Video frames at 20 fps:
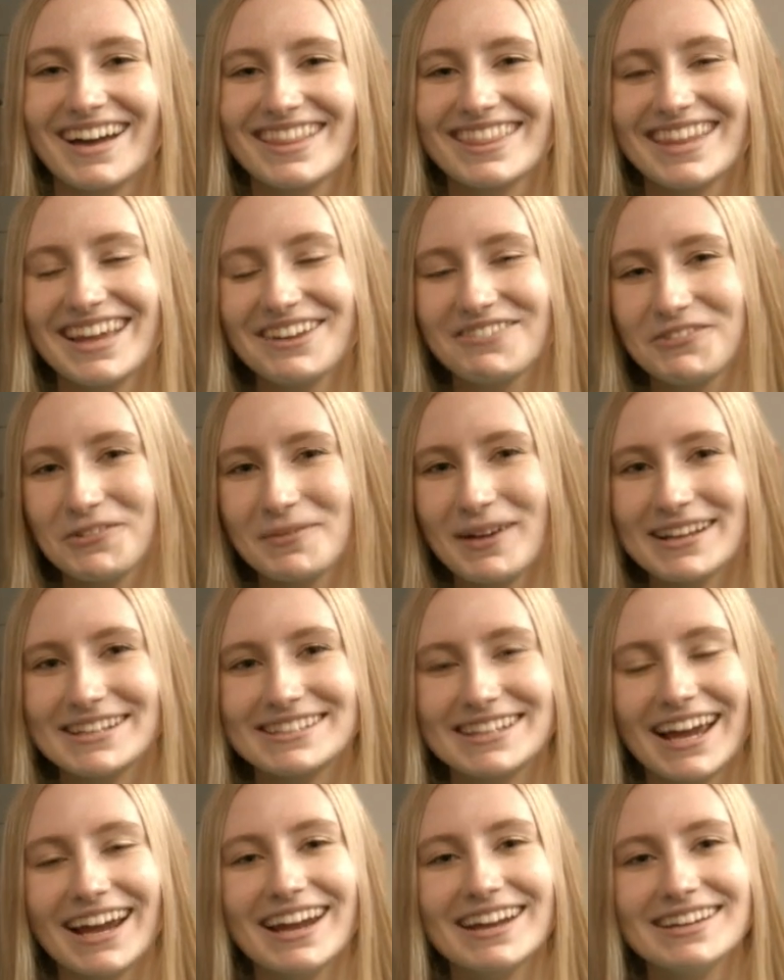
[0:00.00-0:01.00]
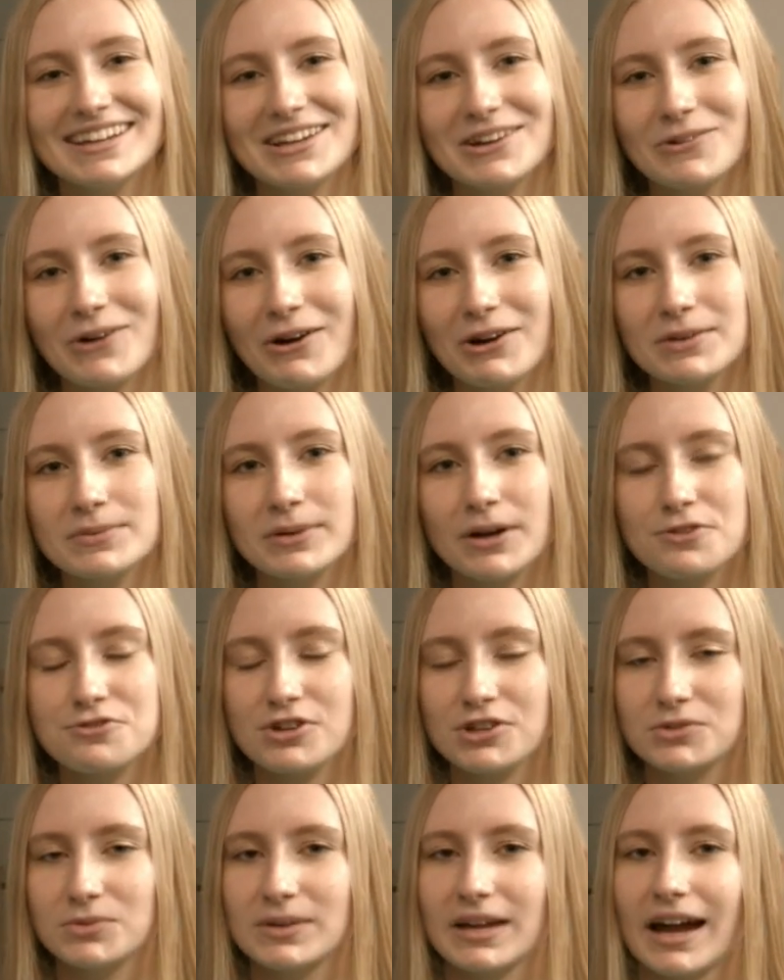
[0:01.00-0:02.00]
Then for my second inquiry
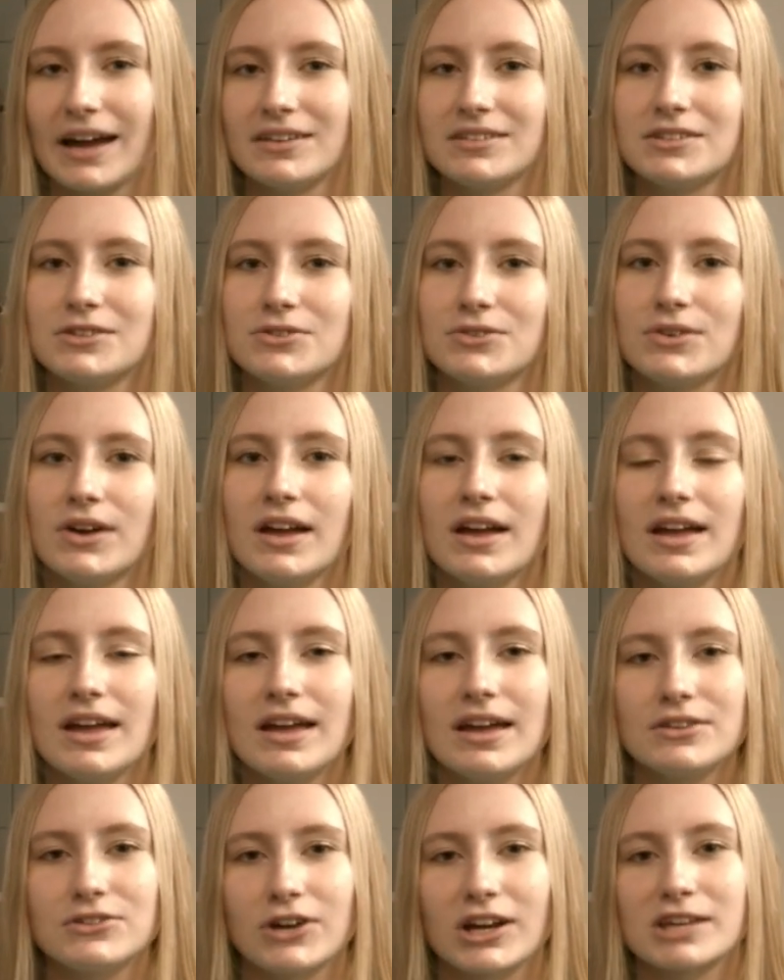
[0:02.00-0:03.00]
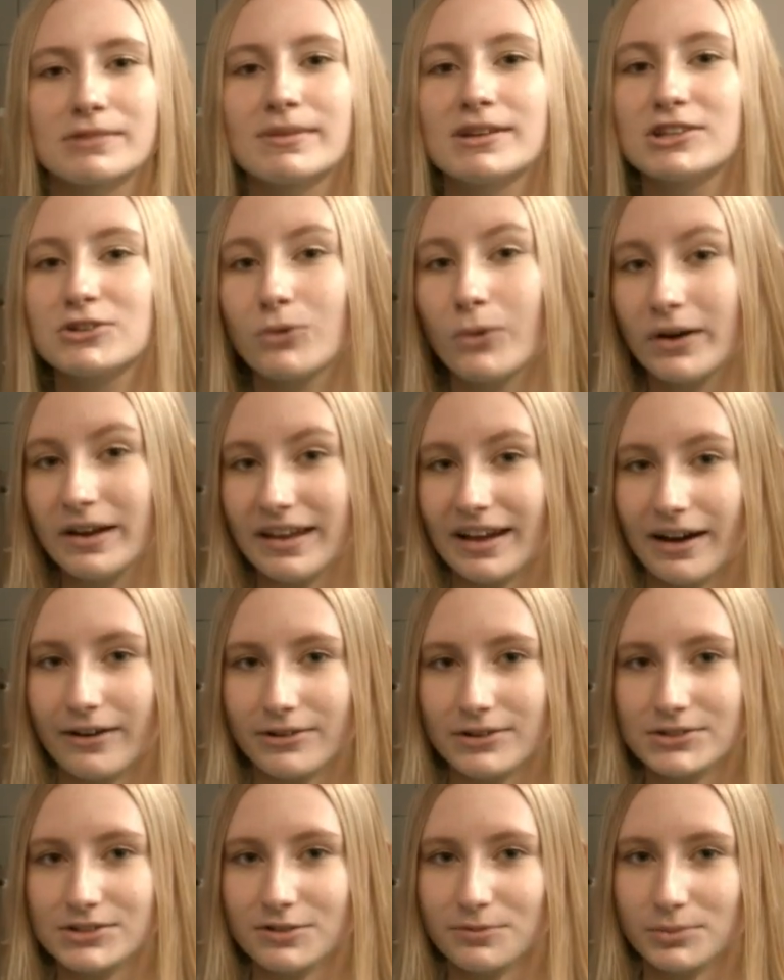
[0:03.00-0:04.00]
project, we had to document 20
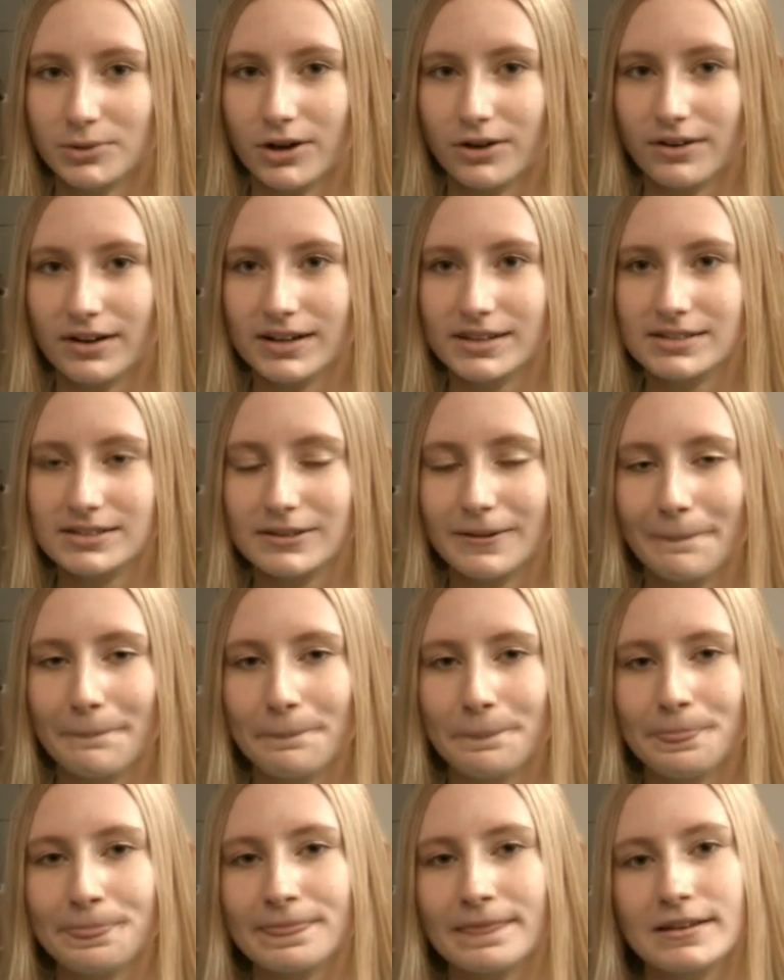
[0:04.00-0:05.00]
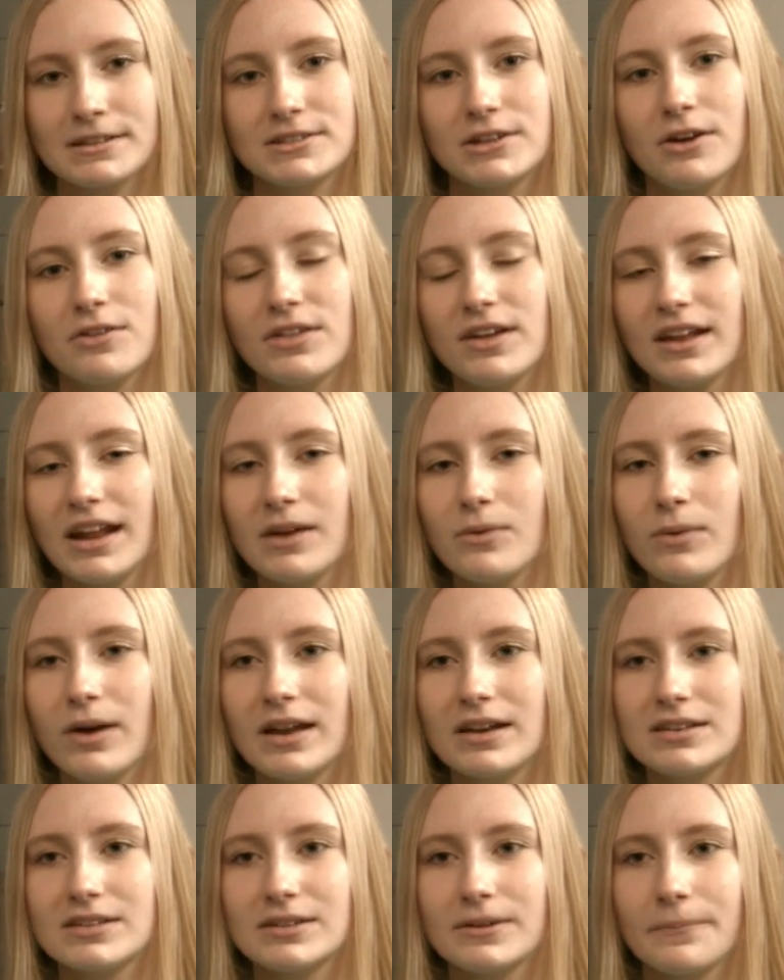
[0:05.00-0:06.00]
hours of progress. So then I
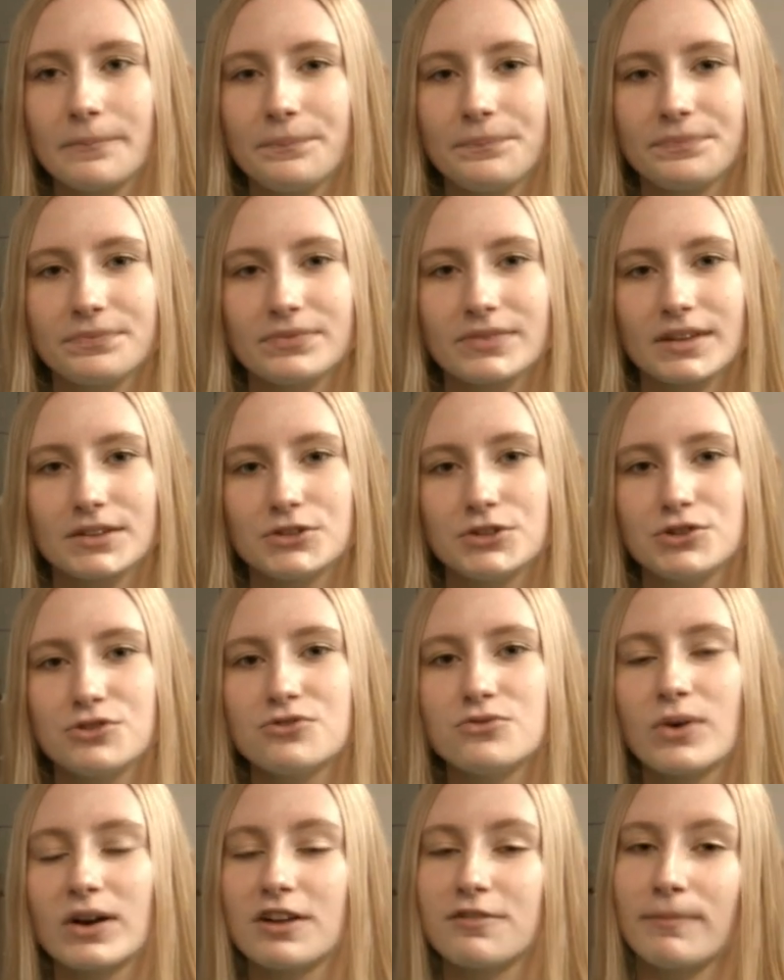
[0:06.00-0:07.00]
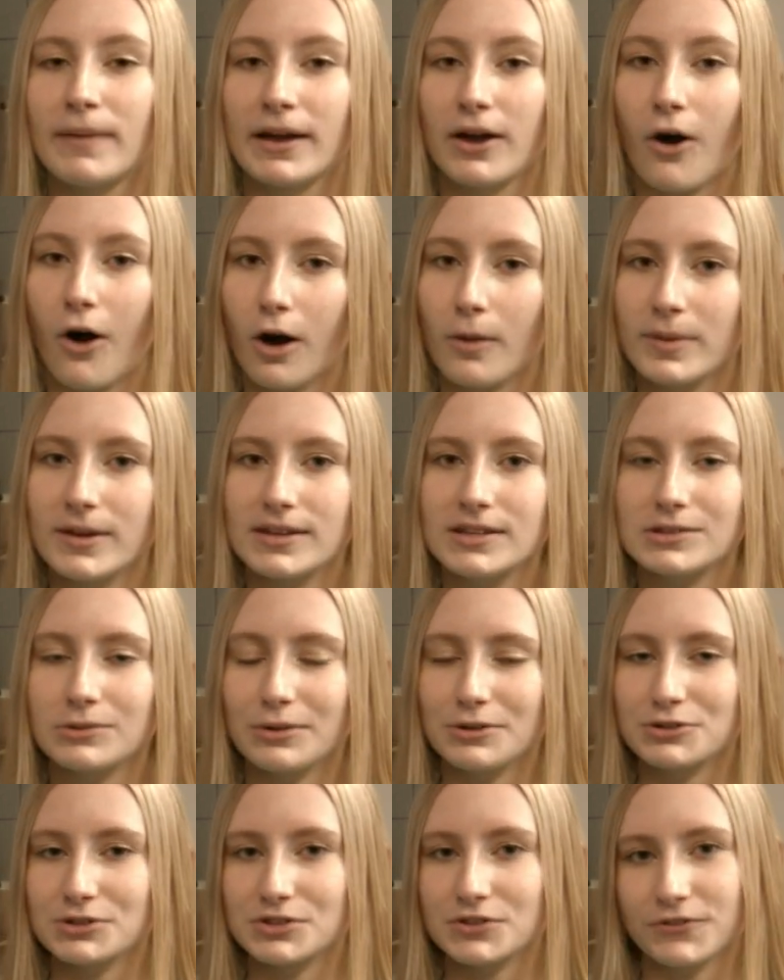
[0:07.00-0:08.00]
went to one of my hobbies,
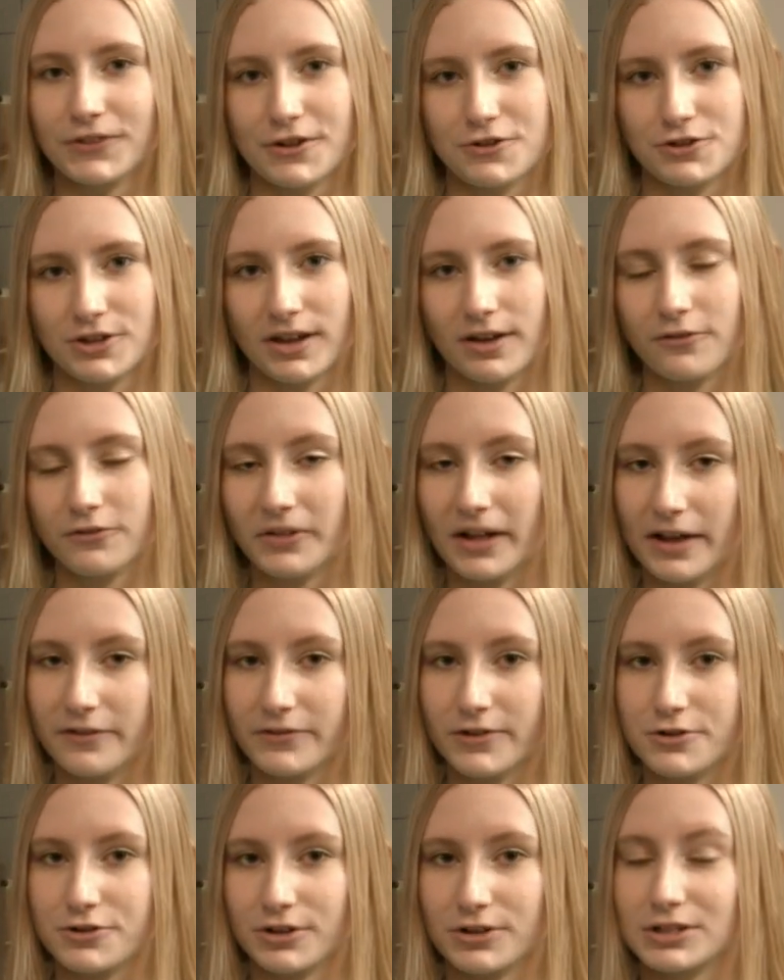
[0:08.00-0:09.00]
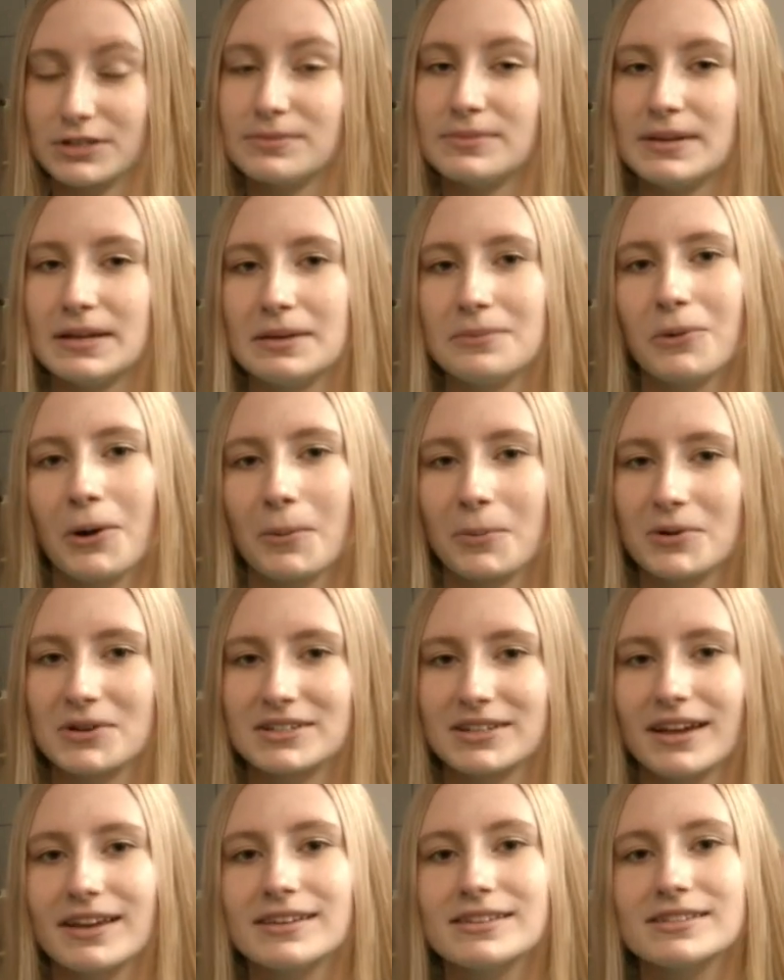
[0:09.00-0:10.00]
which is fishing, fly fishing to be more
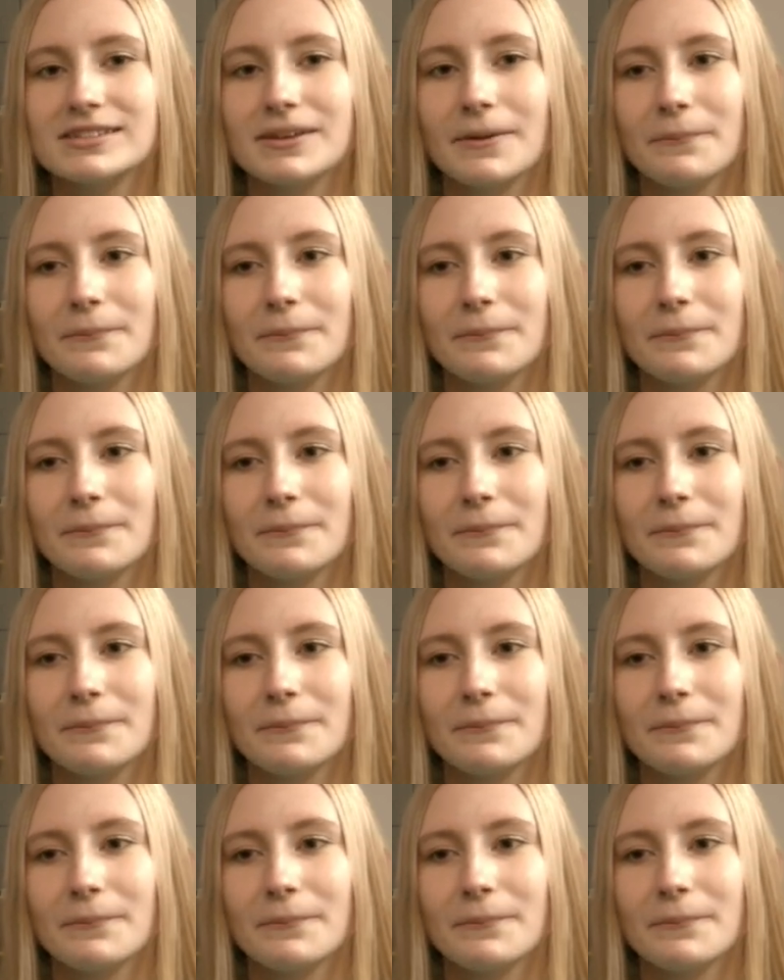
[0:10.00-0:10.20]
precise.